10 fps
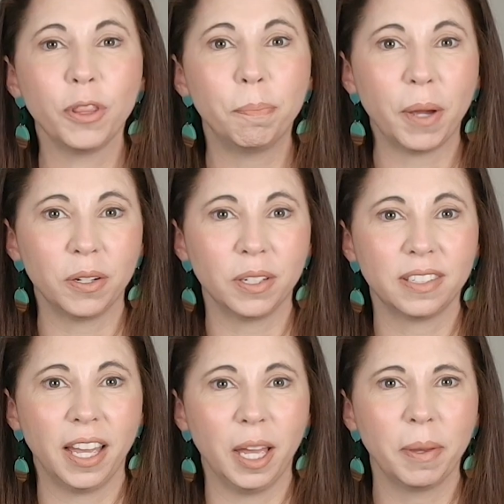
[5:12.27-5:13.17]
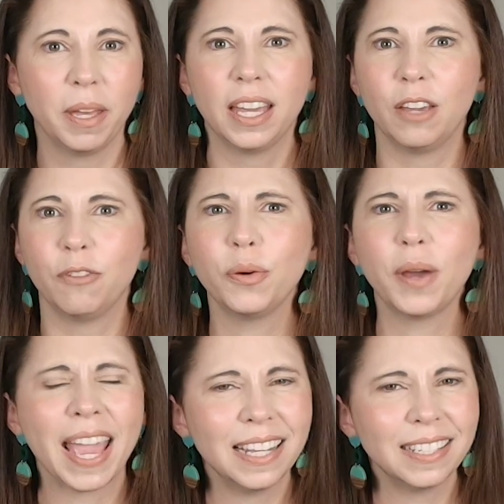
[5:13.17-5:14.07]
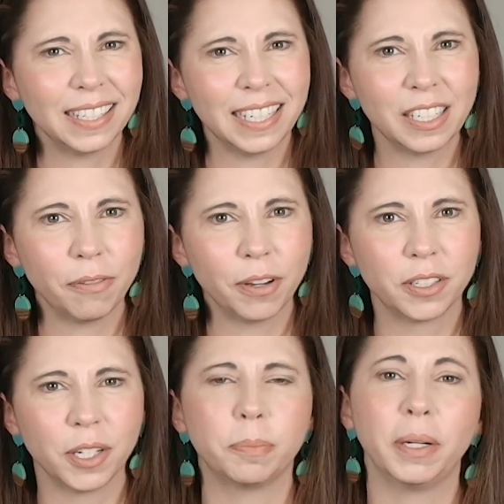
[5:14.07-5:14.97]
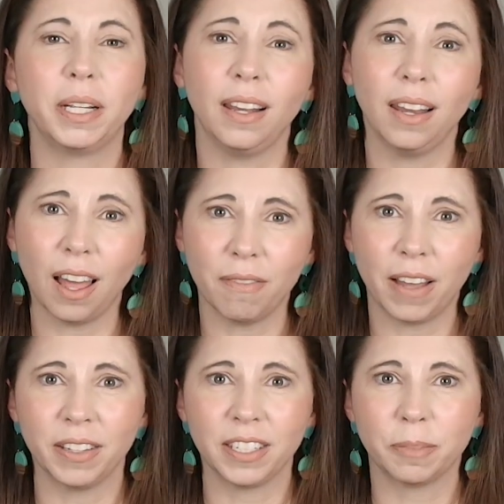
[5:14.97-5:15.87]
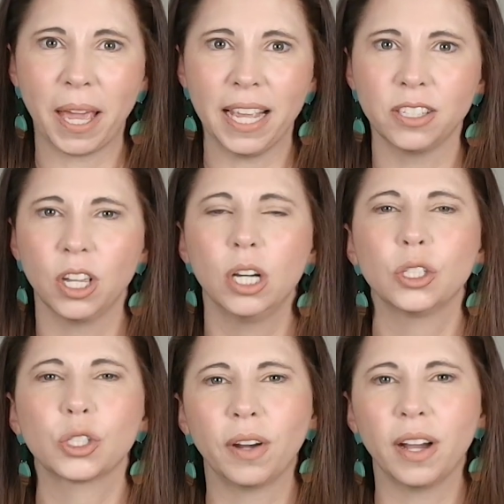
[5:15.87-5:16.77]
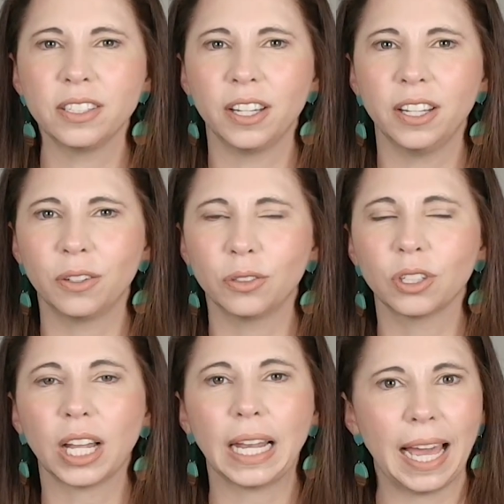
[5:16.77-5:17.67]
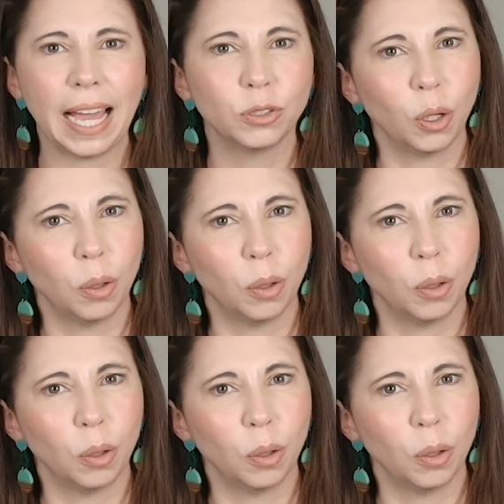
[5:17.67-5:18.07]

for the bonus tip. If you hate deleting photos but love having space, try turning on cloud